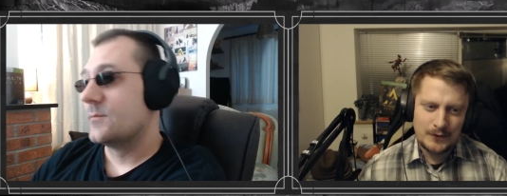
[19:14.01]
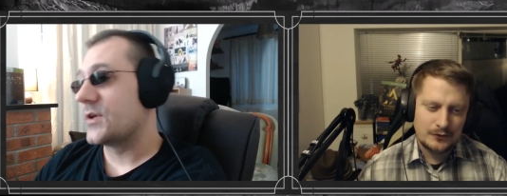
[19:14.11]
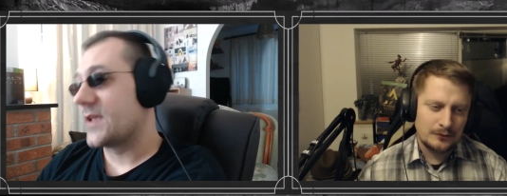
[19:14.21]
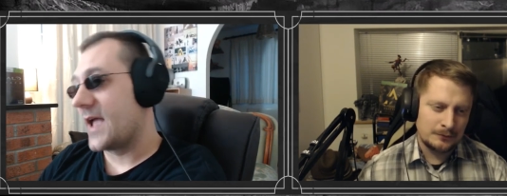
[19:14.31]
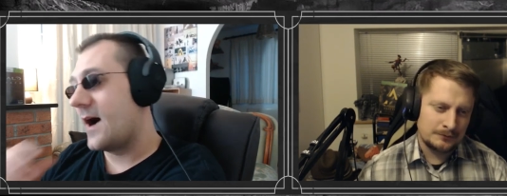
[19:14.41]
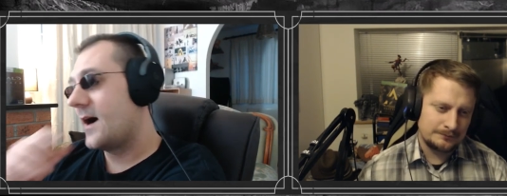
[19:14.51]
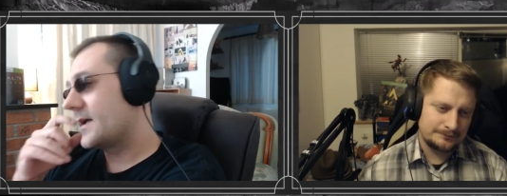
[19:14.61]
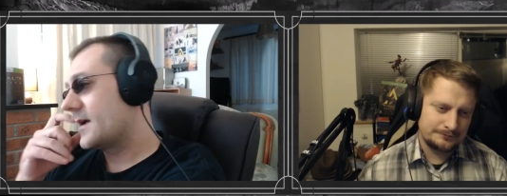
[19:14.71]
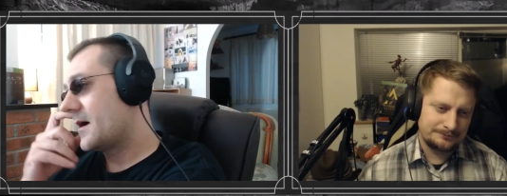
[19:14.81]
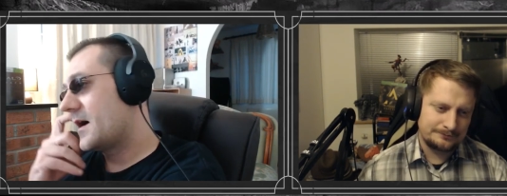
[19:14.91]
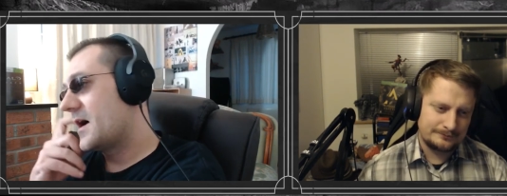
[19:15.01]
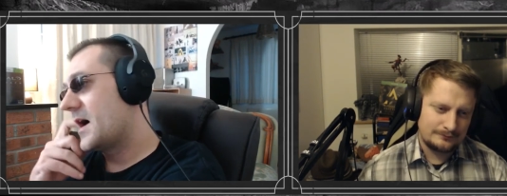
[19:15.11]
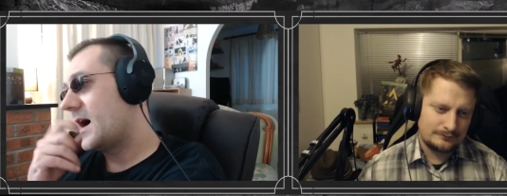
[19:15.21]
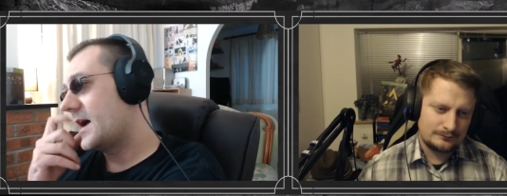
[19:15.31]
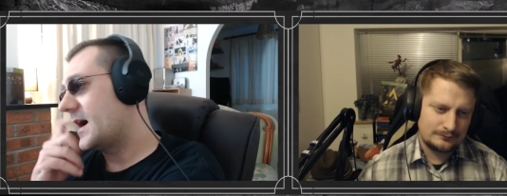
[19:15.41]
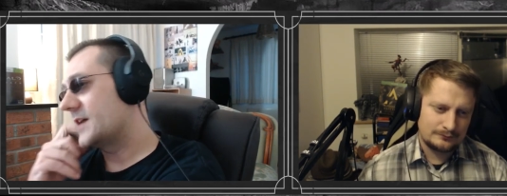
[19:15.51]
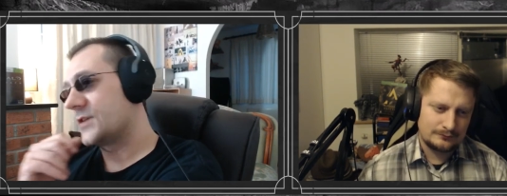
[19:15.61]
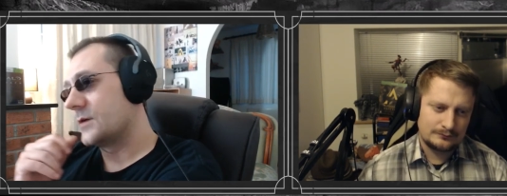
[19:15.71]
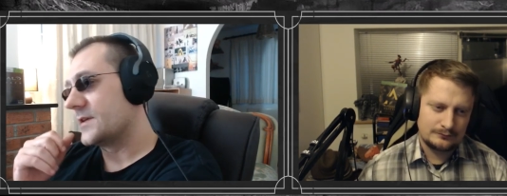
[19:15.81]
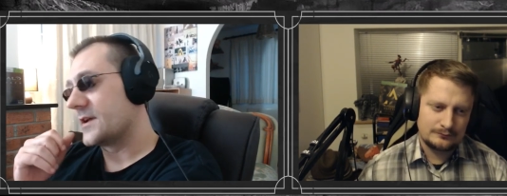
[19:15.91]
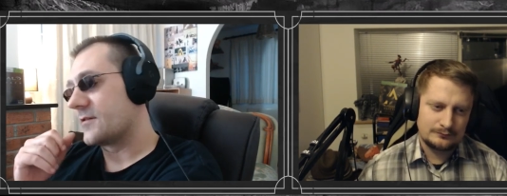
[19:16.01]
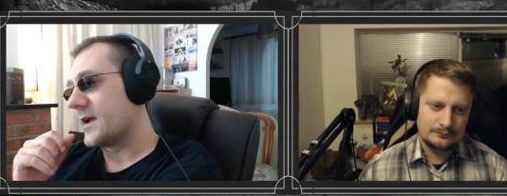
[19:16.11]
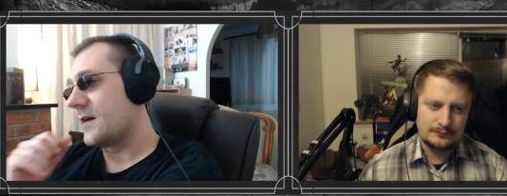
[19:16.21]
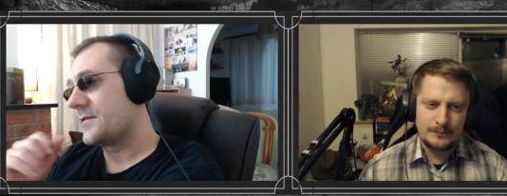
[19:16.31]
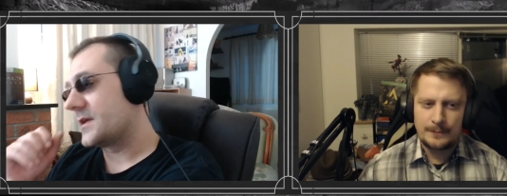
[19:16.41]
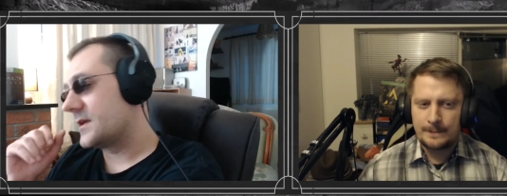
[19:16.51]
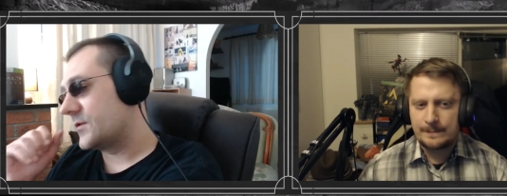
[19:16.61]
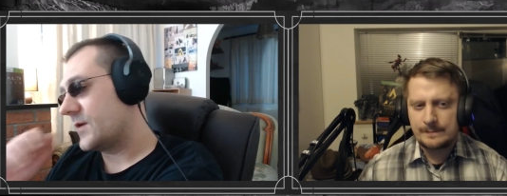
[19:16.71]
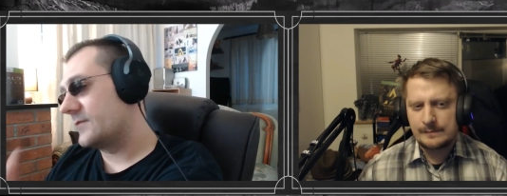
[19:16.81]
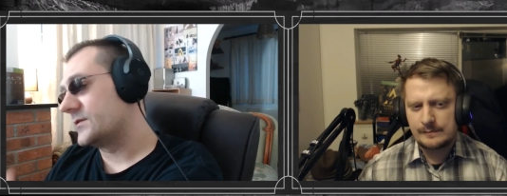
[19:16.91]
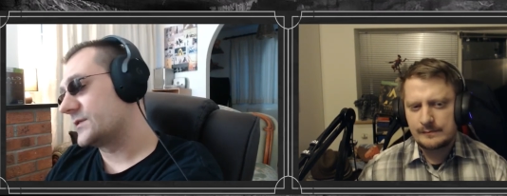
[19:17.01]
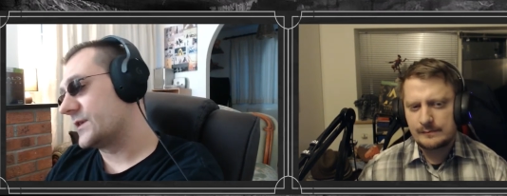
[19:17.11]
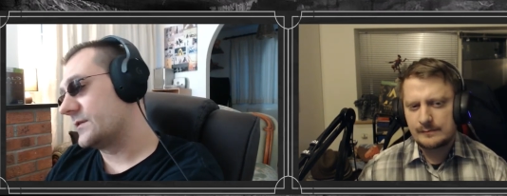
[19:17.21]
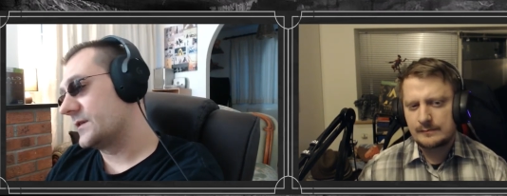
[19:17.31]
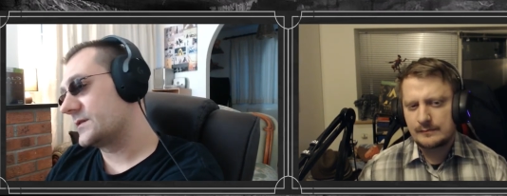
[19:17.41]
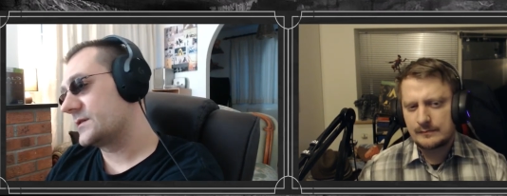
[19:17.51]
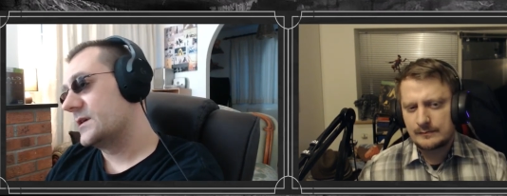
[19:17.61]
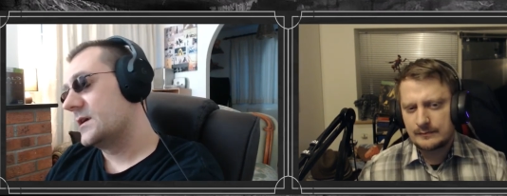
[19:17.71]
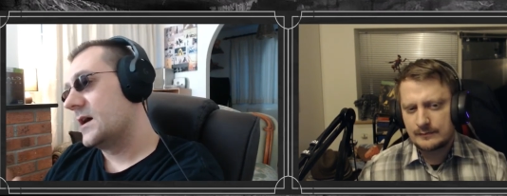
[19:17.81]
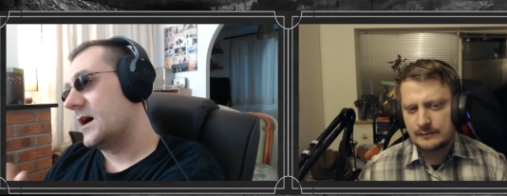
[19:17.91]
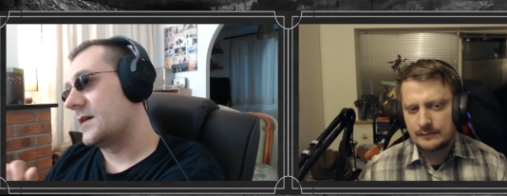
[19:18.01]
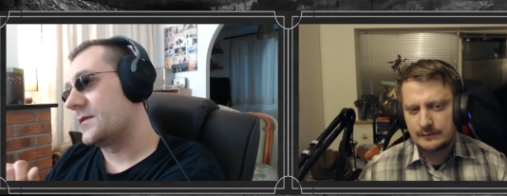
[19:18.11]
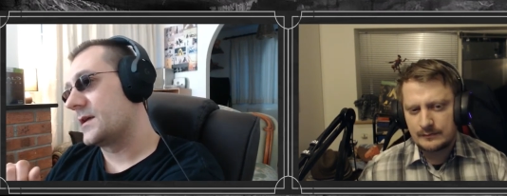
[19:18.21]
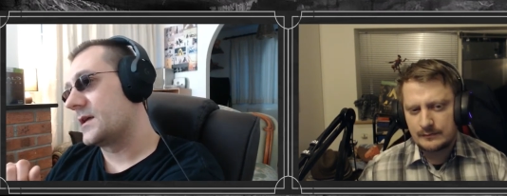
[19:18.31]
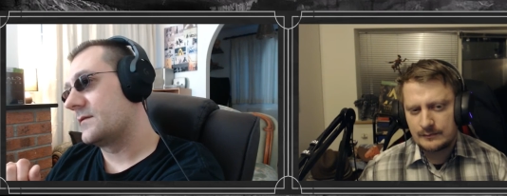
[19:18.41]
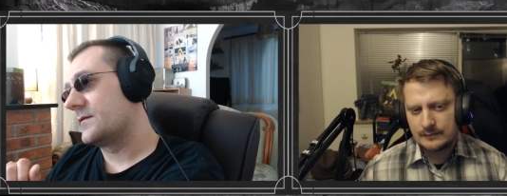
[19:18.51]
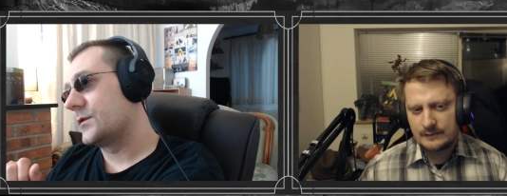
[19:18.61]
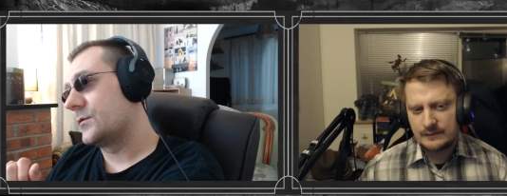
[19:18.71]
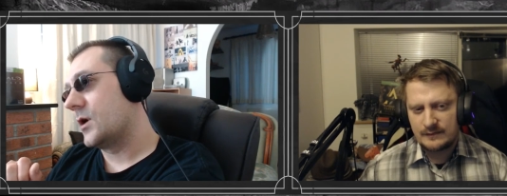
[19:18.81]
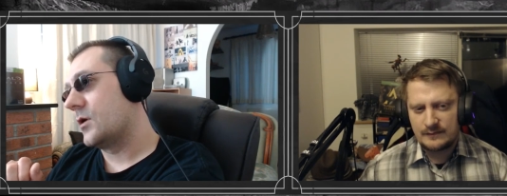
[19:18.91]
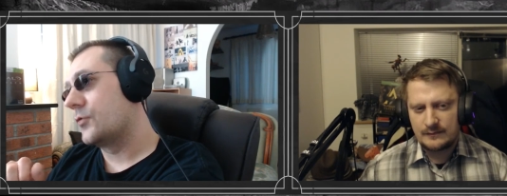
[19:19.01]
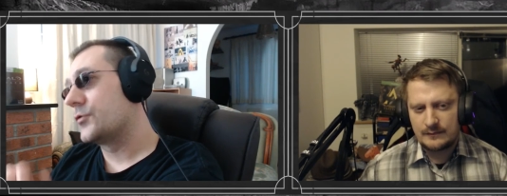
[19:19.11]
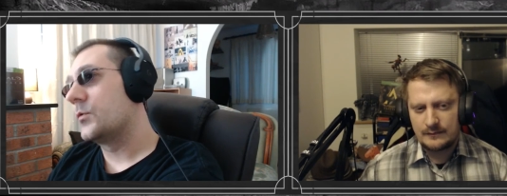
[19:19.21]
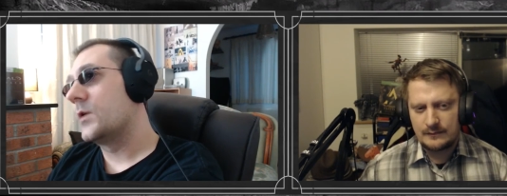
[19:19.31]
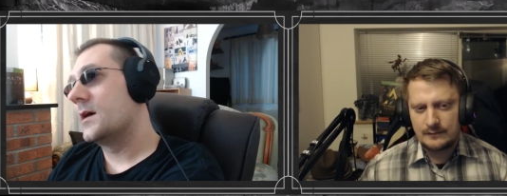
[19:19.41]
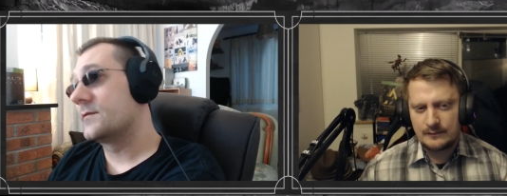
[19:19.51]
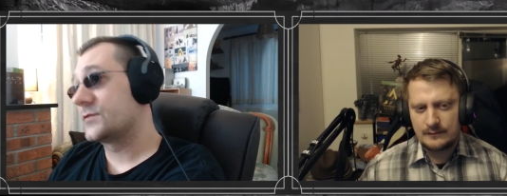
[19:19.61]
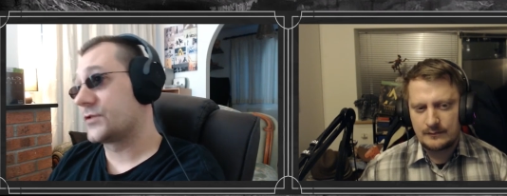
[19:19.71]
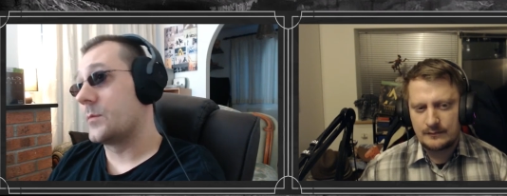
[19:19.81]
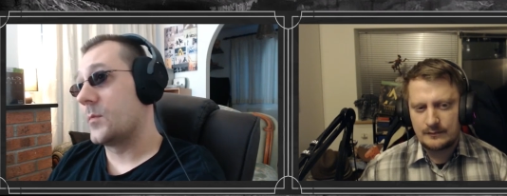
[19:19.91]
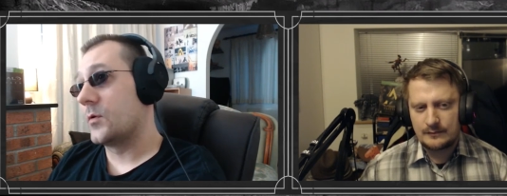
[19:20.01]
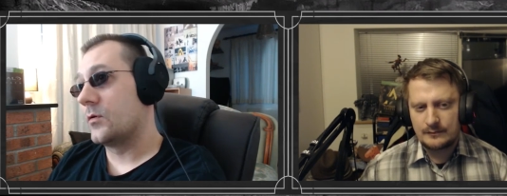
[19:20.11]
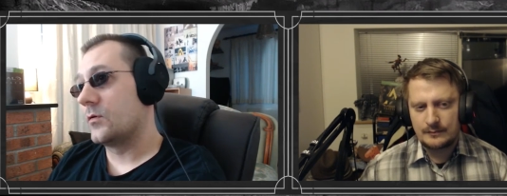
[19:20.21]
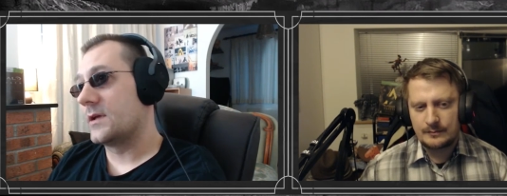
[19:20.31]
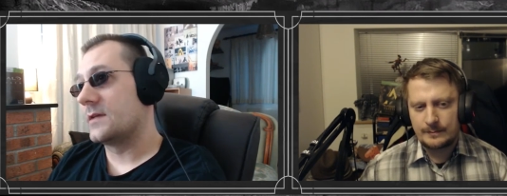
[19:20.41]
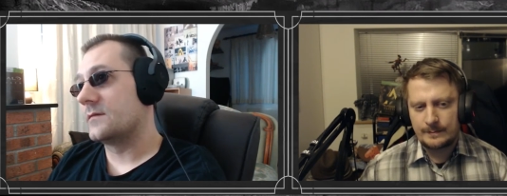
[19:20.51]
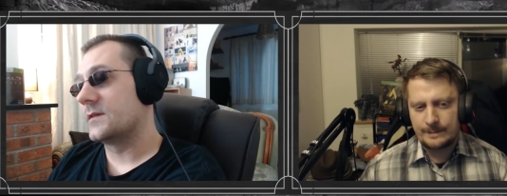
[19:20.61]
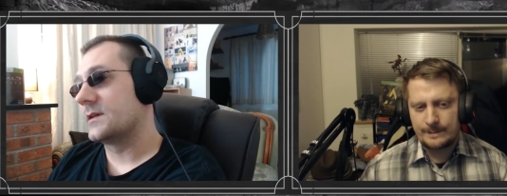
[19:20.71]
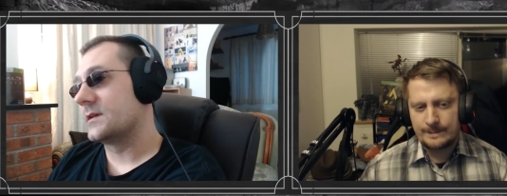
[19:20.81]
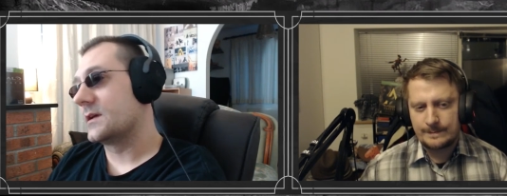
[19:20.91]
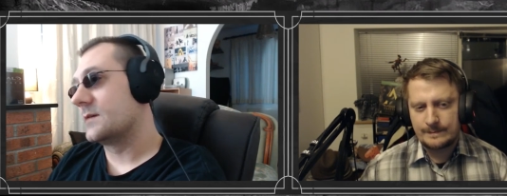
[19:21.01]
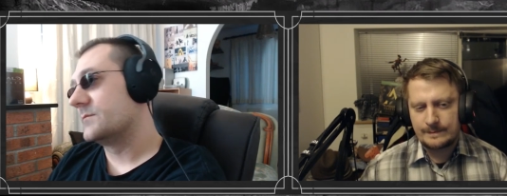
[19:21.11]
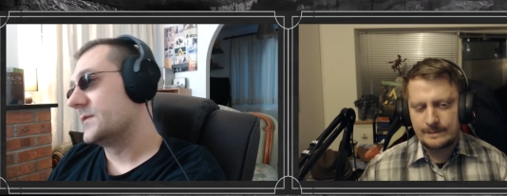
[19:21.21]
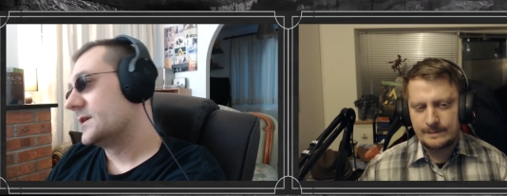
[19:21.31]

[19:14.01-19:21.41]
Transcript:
Speaker 1: True. But yeah, I, I, I totally agree. I think if you haven't seen this, I think if you are unaware of Sobibor in the um,